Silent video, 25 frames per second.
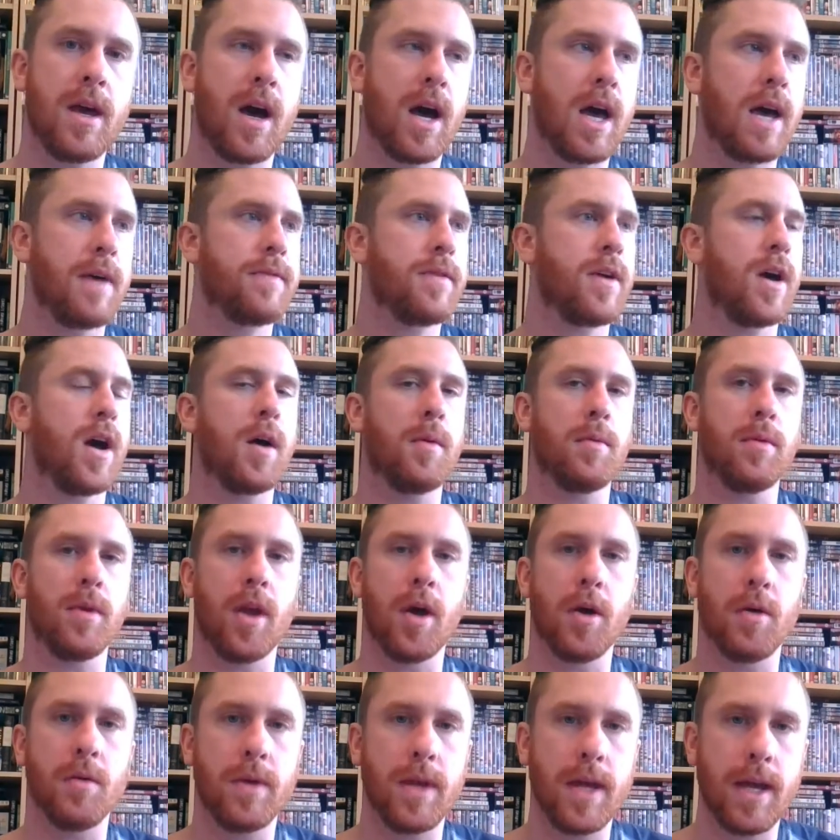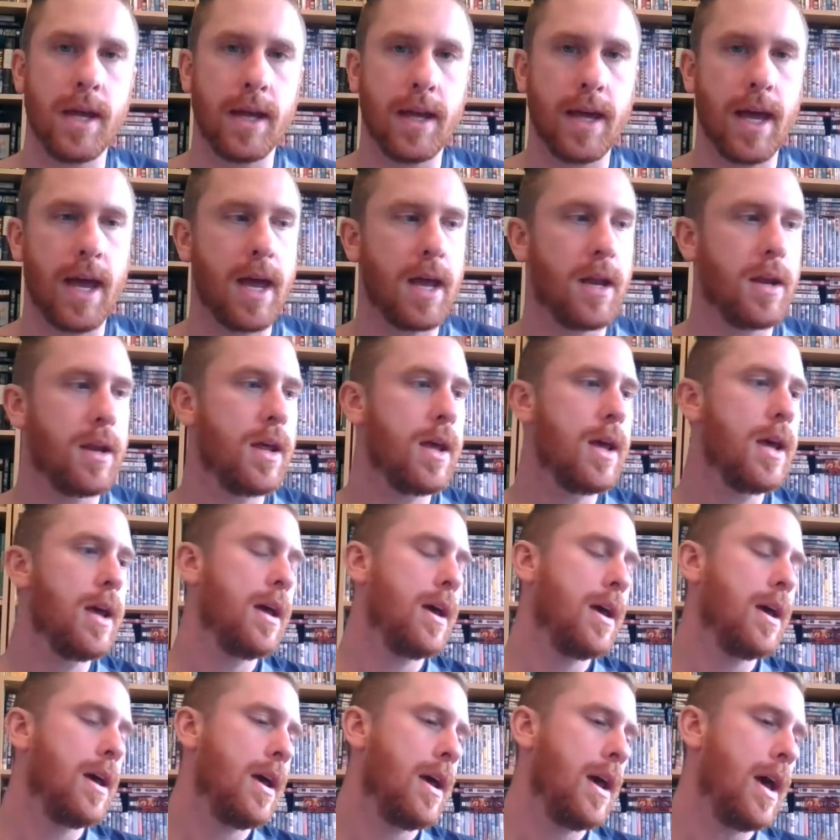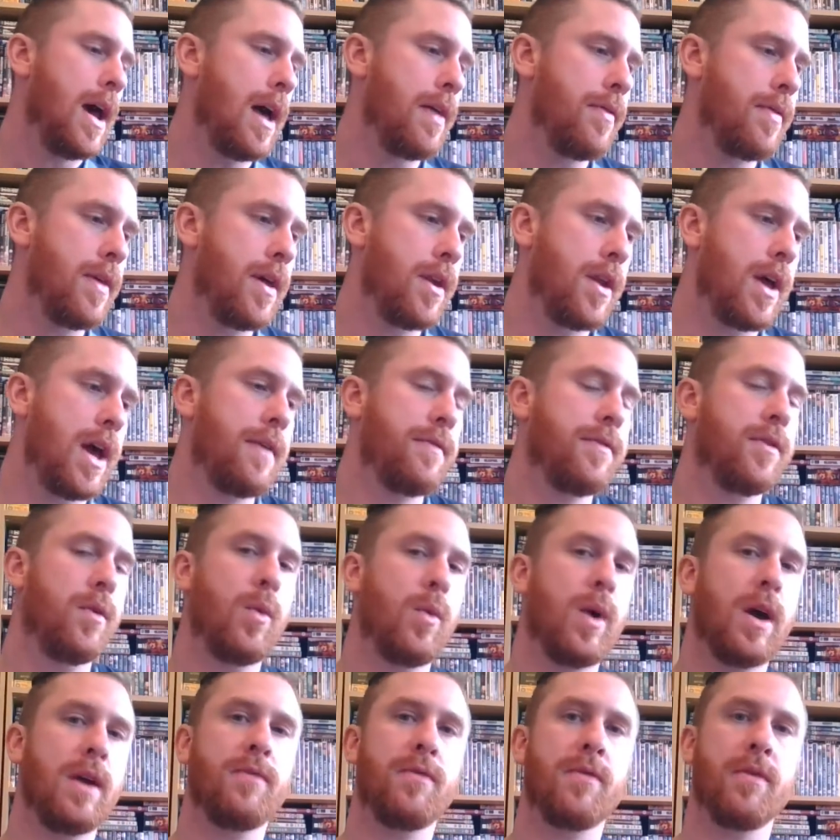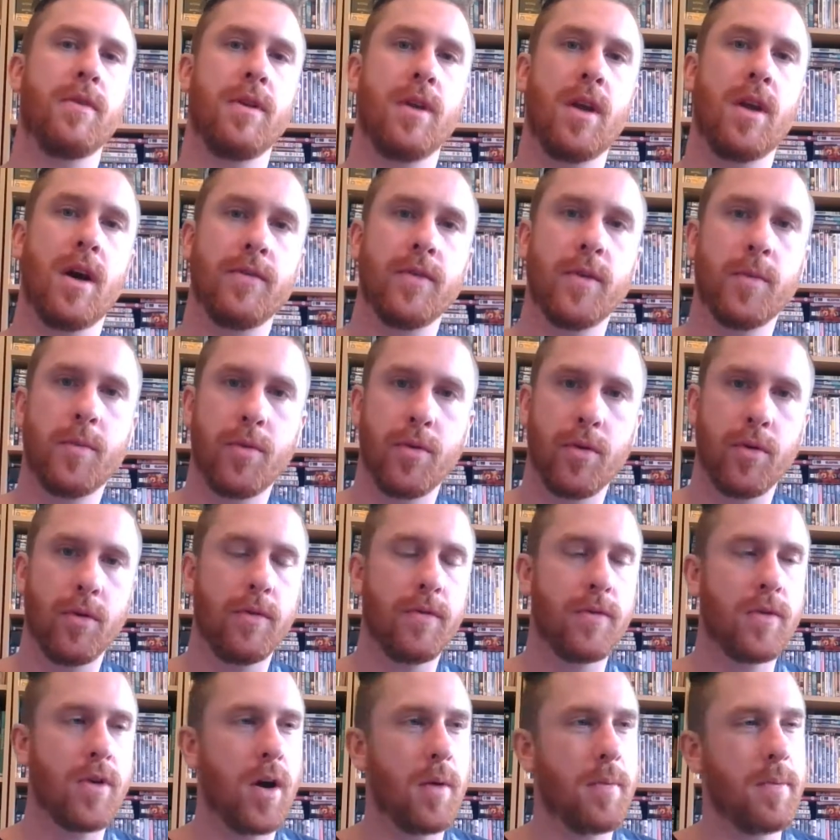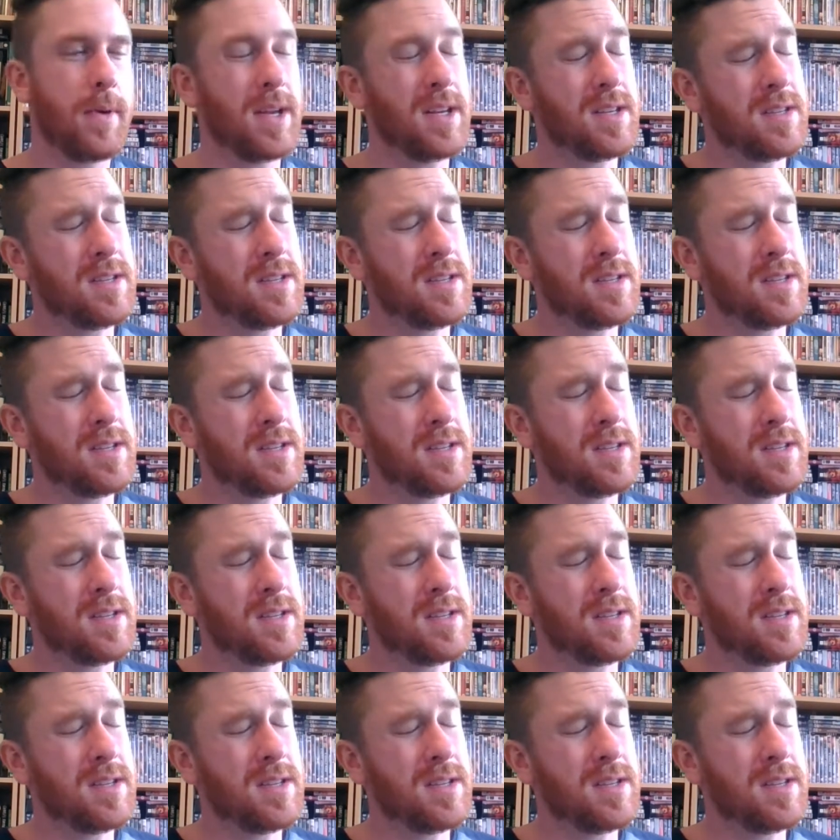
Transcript: I have to upload it again, and then I have to wait for another proof copy.